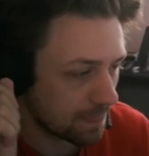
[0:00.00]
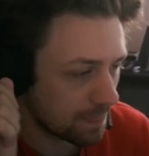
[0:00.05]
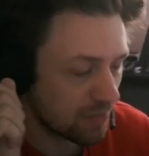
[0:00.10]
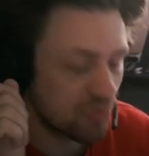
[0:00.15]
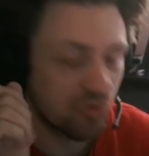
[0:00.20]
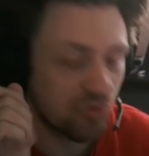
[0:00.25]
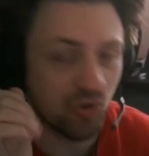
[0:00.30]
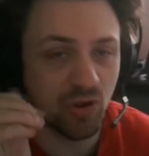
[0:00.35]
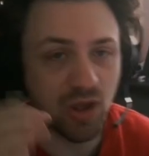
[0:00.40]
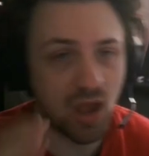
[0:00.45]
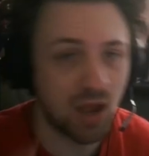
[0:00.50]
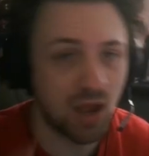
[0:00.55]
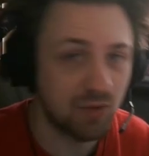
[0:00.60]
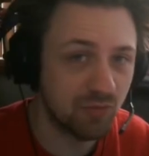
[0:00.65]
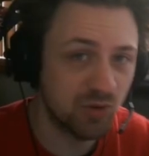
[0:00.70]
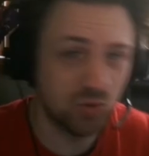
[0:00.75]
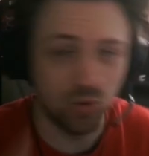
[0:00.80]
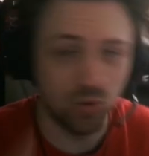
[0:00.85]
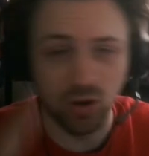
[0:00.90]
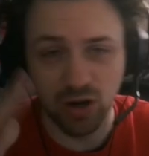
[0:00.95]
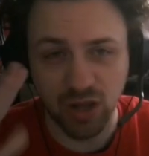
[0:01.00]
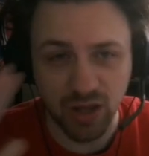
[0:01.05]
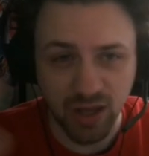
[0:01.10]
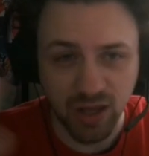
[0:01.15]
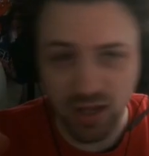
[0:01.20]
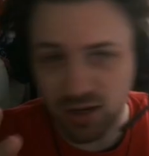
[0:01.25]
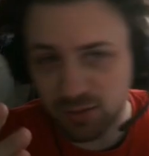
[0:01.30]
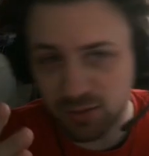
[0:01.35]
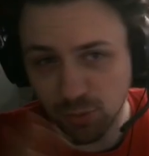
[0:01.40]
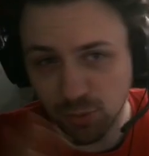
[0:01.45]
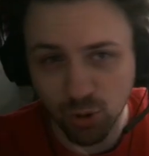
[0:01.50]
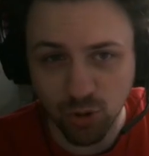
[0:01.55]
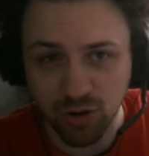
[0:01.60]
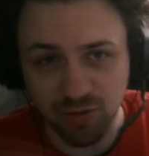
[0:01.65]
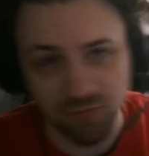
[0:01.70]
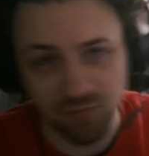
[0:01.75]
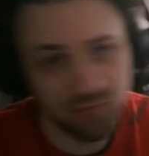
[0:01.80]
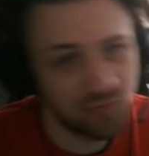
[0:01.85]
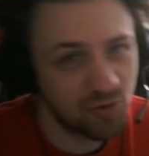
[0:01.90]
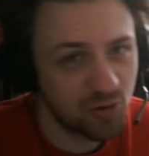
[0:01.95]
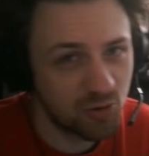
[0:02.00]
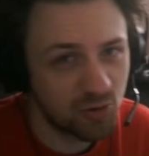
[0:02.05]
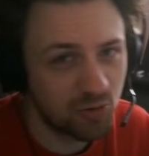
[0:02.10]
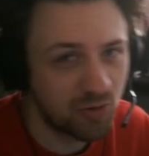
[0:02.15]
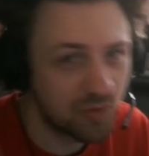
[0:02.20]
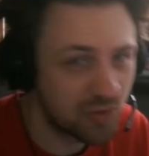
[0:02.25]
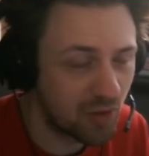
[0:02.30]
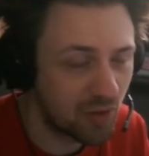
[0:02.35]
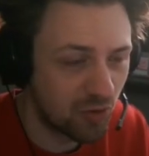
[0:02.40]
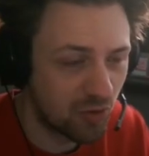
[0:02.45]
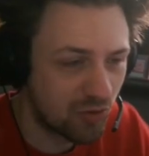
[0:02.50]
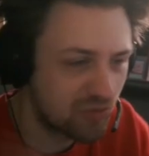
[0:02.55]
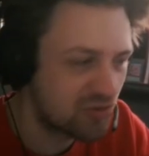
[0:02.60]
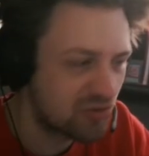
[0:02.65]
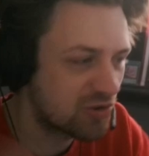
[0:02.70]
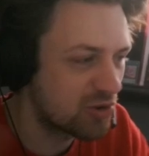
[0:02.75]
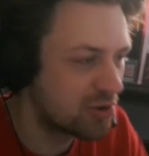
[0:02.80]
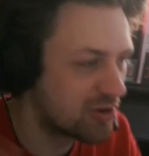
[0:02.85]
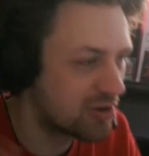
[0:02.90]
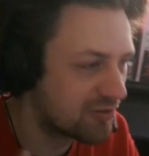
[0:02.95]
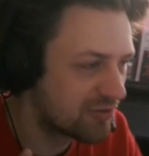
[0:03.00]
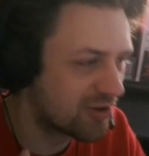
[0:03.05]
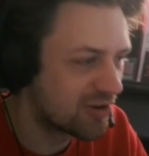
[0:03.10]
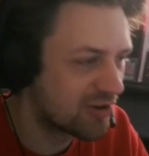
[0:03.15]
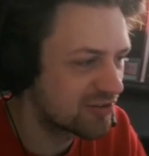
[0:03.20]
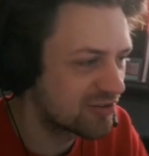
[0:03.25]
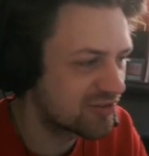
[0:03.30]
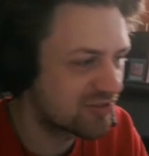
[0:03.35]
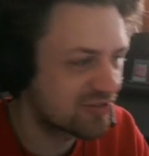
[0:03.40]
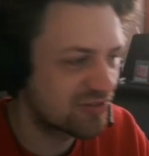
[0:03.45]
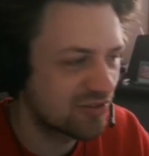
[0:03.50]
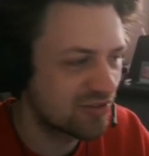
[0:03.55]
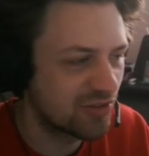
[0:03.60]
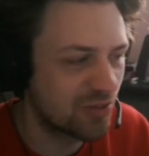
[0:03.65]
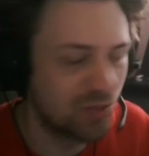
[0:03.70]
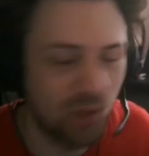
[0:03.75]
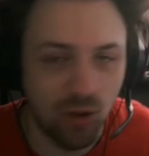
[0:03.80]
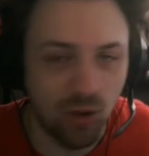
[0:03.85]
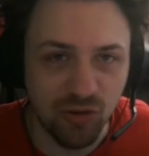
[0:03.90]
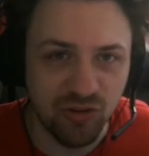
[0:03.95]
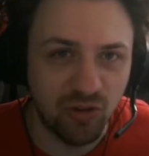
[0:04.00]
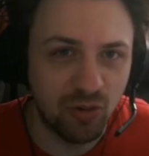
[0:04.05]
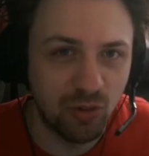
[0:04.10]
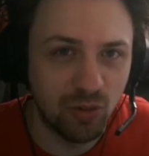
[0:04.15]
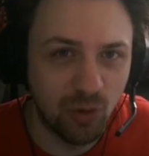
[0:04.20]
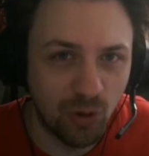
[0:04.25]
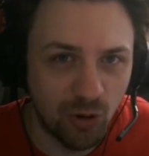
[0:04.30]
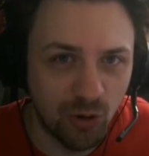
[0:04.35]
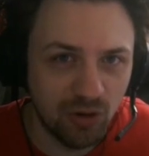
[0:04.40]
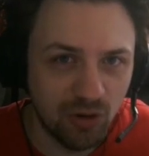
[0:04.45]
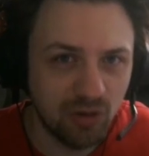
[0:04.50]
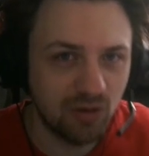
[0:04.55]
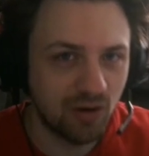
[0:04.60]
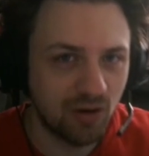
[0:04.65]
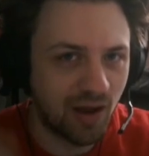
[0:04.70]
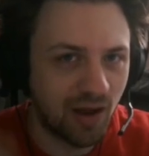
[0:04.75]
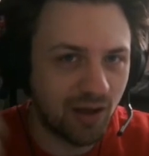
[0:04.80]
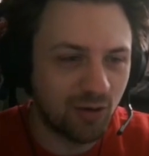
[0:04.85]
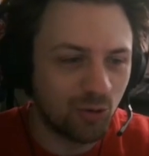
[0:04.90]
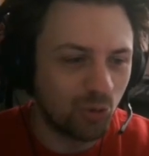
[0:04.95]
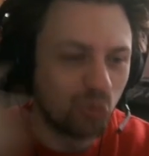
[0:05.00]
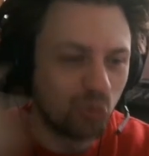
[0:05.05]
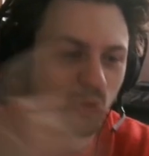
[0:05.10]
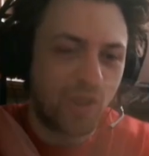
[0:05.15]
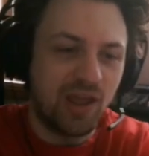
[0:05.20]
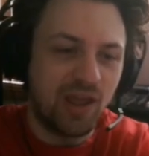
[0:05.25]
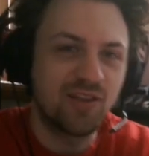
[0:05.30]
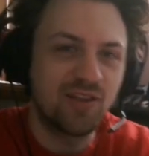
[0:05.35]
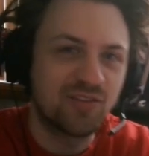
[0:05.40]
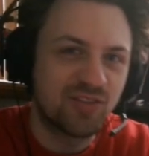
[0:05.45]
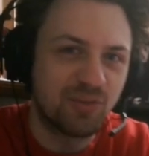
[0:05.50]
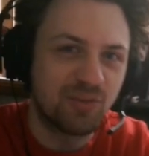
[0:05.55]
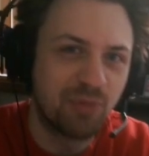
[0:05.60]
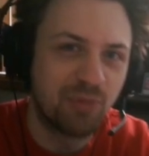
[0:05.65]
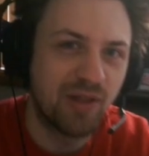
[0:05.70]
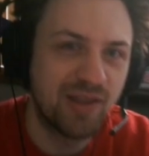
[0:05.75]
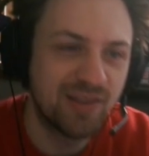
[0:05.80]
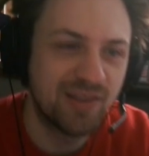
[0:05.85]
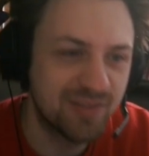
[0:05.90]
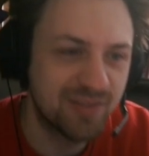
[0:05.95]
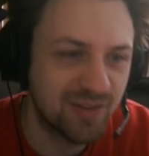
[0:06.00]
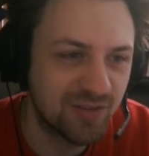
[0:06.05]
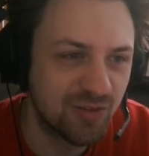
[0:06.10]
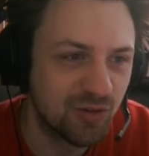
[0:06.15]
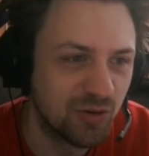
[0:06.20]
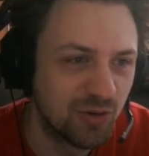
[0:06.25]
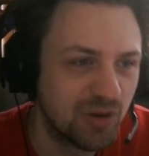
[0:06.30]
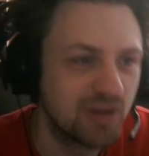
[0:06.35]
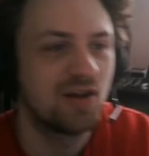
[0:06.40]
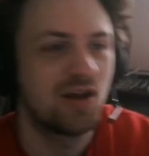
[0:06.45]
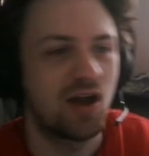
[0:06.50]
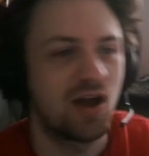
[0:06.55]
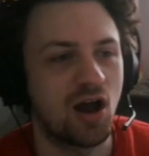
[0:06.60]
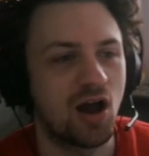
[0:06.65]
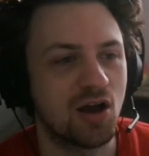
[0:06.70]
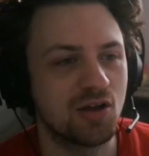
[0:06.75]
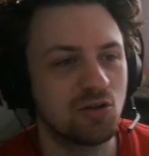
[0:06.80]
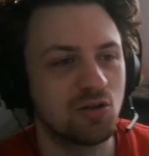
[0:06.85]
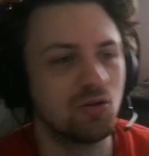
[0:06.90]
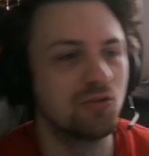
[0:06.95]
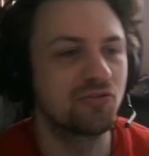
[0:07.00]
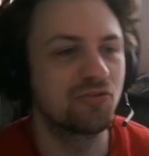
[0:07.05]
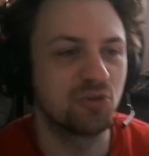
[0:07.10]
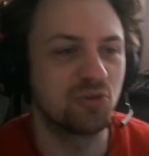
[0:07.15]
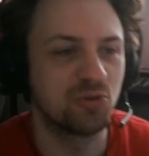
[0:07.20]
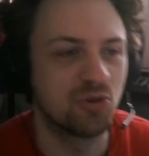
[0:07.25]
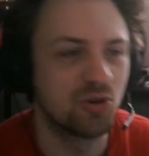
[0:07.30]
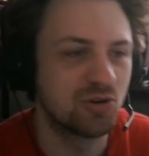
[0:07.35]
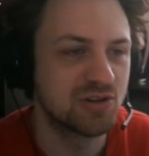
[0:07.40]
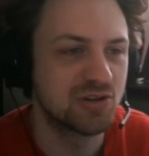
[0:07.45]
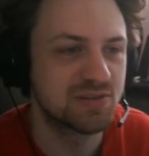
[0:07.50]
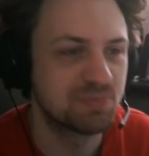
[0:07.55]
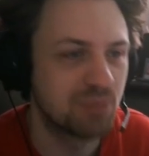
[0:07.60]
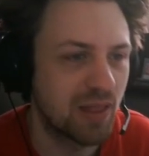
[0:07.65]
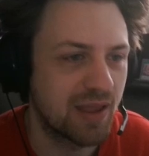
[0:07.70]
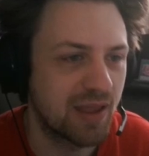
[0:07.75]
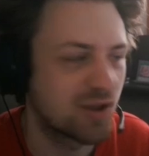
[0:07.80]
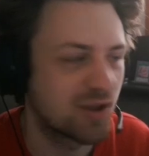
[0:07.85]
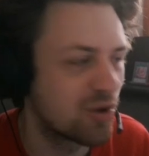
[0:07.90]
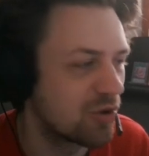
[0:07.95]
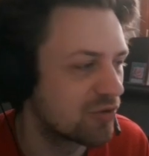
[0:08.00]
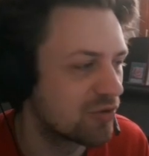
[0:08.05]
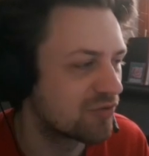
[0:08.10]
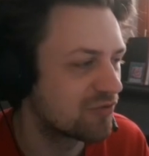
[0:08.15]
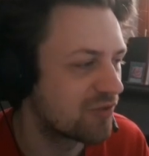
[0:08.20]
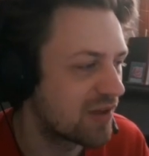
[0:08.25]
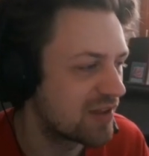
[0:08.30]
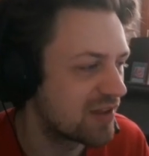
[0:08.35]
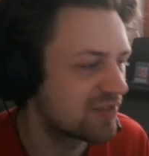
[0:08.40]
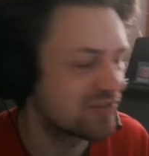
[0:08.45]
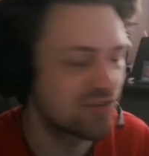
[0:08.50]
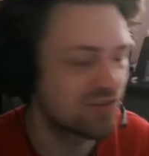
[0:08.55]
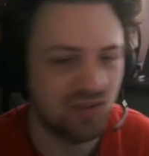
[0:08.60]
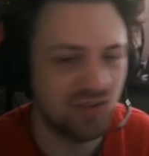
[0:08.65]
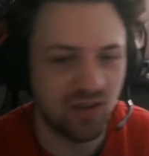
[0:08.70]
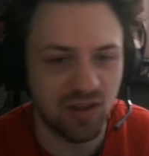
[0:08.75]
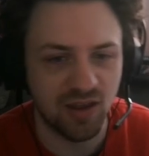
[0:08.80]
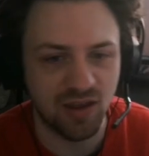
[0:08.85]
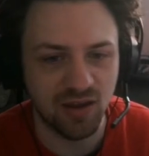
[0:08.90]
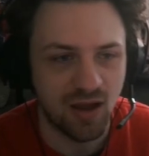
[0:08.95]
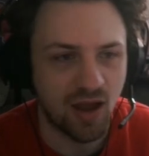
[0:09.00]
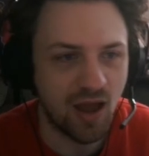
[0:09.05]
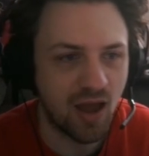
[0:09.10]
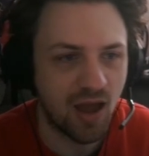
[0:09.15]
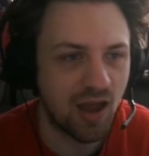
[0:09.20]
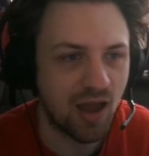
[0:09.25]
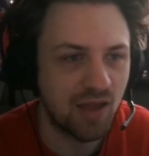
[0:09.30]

So yeah, if you want to get more info on the laws of universe and laws of law, oh, here's the place to do it. I also noticed Blake Goes Face is here, and